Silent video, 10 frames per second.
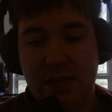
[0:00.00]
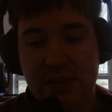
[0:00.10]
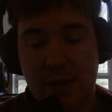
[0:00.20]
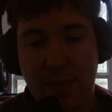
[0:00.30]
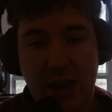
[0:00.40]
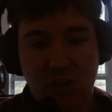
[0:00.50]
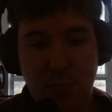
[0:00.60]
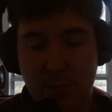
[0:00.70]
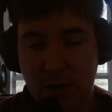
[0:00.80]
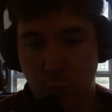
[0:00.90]
is that magic
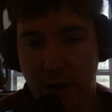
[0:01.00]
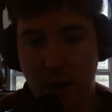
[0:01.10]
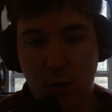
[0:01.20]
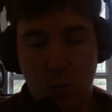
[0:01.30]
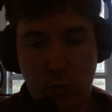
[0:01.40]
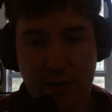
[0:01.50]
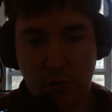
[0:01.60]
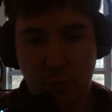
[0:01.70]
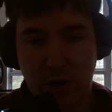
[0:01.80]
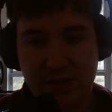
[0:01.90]
may be rare or
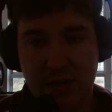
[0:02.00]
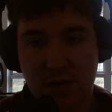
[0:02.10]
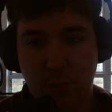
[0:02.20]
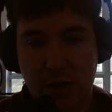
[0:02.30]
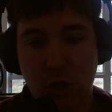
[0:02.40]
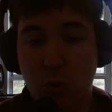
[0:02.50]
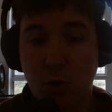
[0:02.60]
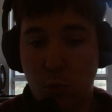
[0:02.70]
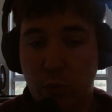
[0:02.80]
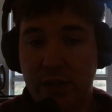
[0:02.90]
ever present, but you
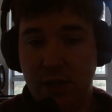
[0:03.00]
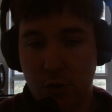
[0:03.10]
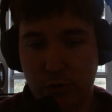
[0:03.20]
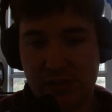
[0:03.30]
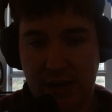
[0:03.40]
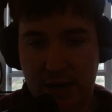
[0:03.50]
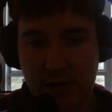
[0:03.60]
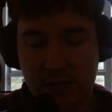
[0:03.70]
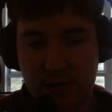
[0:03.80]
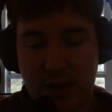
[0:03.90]
don't really
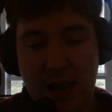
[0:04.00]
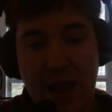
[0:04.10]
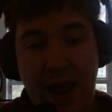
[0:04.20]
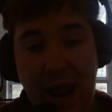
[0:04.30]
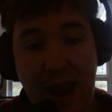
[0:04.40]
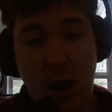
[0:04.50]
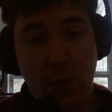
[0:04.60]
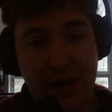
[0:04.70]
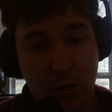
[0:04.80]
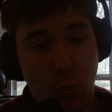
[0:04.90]
understand how
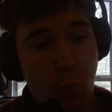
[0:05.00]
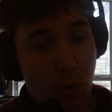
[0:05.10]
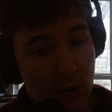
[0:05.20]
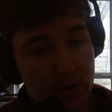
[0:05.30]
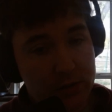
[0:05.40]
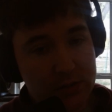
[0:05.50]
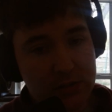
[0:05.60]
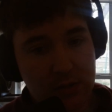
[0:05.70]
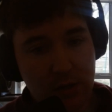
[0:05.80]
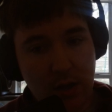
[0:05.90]
it
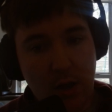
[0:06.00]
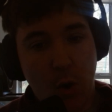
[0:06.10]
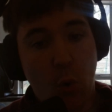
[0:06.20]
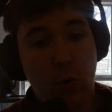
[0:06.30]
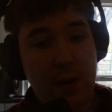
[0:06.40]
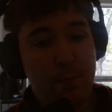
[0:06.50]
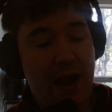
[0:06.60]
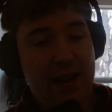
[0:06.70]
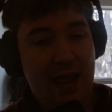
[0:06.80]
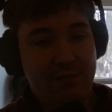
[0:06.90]
works, or it
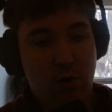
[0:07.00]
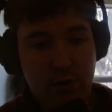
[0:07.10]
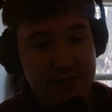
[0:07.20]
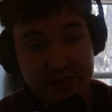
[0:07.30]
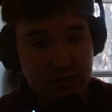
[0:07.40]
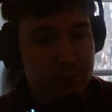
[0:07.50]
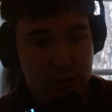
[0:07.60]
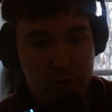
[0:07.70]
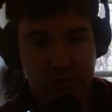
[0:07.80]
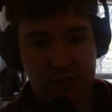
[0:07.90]
might have a hard system, but
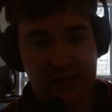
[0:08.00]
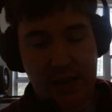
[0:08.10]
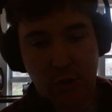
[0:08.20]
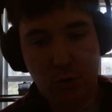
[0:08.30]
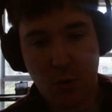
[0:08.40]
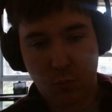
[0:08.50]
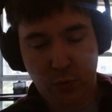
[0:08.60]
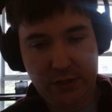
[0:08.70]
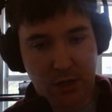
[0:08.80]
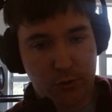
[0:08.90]
you don't
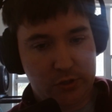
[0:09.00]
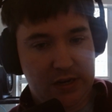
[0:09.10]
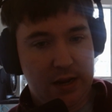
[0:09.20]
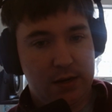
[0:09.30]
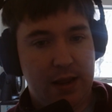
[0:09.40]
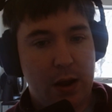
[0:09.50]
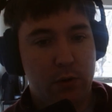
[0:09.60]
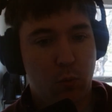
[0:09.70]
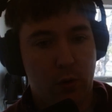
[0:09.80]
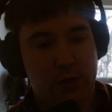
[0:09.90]
really understand how
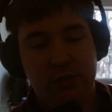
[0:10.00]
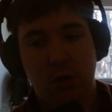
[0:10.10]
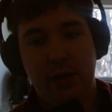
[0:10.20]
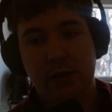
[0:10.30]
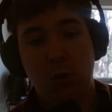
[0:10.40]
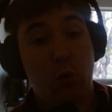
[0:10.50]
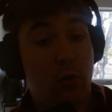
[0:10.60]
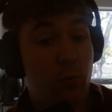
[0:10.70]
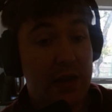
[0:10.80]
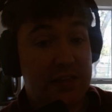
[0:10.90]
it works. So like Lord of
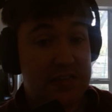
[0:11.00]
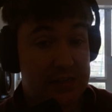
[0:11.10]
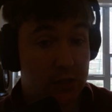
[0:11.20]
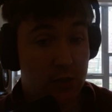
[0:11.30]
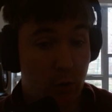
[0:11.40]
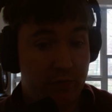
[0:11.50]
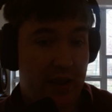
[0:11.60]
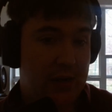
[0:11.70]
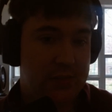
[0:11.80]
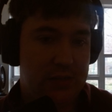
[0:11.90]
the Rings is like a low
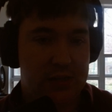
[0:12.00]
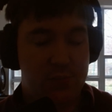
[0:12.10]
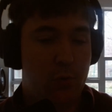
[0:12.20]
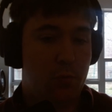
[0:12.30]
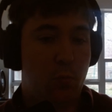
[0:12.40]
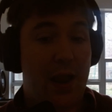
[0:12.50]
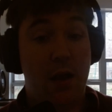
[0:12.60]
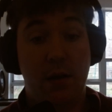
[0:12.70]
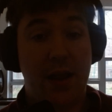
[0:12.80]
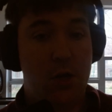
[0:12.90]
fantasy. It's both
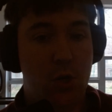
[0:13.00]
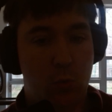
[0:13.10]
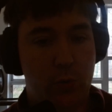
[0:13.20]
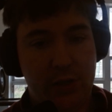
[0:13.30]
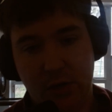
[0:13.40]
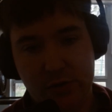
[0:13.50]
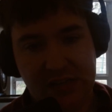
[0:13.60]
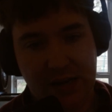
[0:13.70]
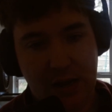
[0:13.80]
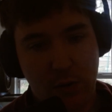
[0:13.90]
rare and you don't really
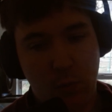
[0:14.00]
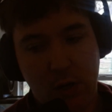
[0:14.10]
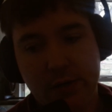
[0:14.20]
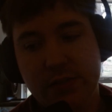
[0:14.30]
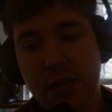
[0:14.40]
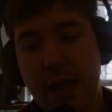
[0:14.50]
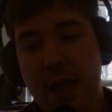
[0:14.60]
understand how it works.